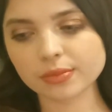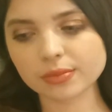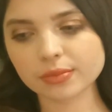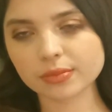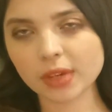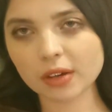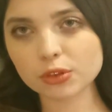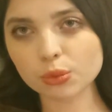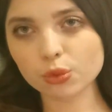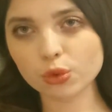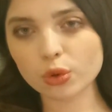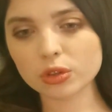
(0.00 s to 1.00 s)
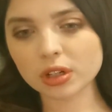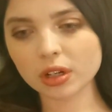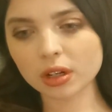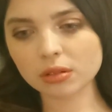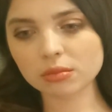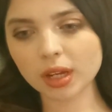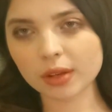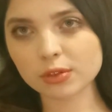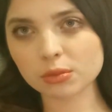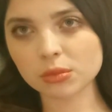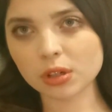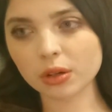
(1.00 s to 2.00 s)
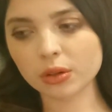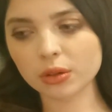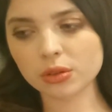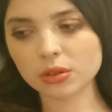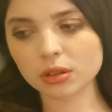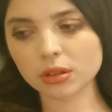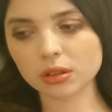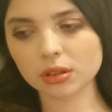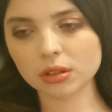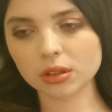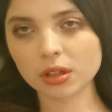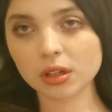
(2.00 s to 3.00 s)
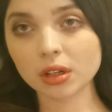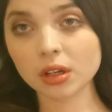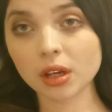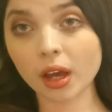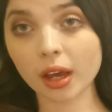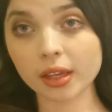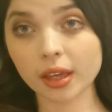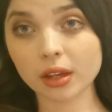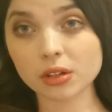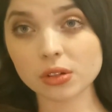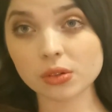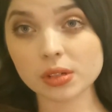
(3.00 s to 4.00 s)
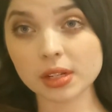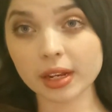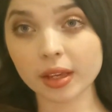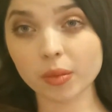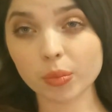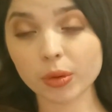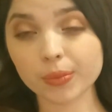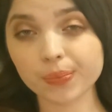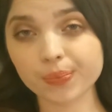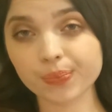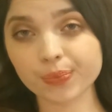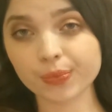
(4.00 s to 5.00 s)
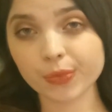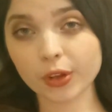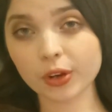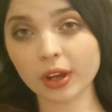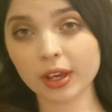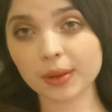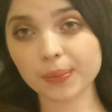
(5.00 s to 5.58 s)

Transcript: have some water, have some toast, and get to sleep. Good night.